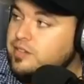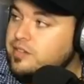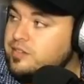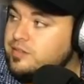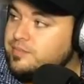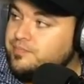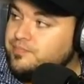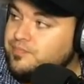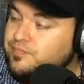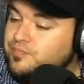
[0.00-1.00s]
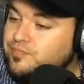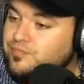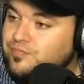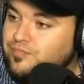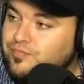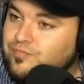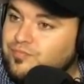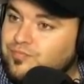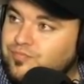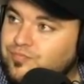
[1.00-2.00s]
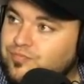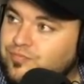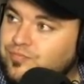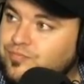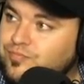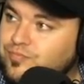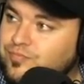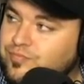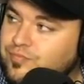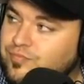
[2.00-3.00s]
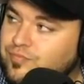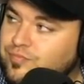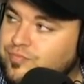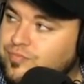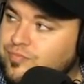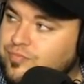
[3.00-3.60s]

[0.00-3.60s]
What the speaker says: [no speech]